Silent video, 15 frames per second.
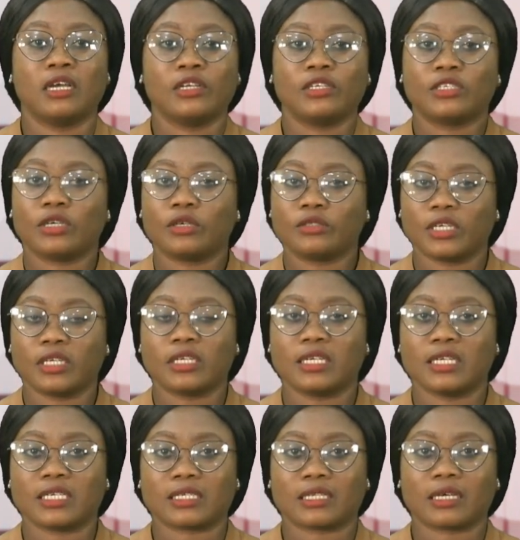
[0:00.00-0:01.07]
told
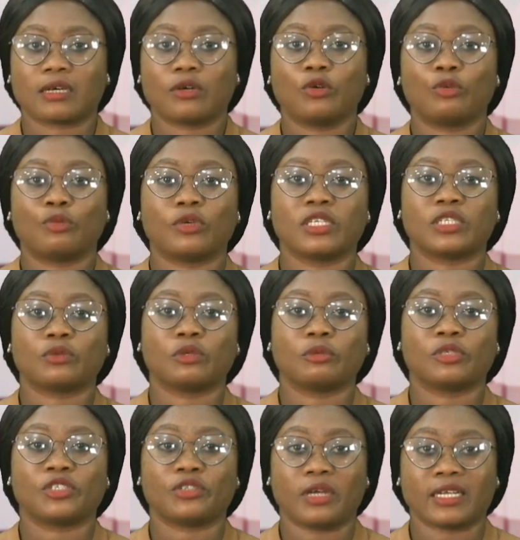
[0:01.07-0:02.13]
journalists that culprits will
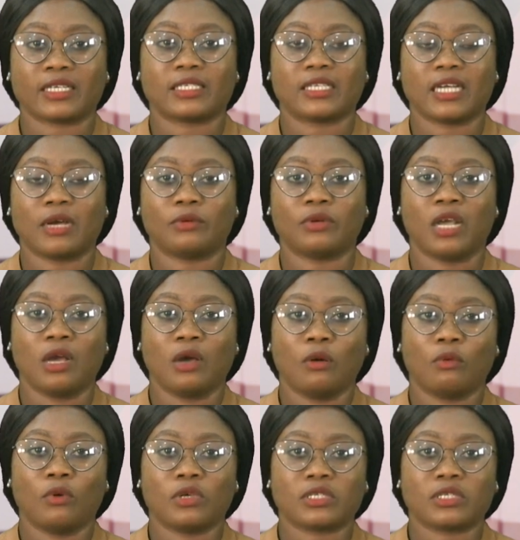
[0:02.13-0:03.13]
be tracked down once the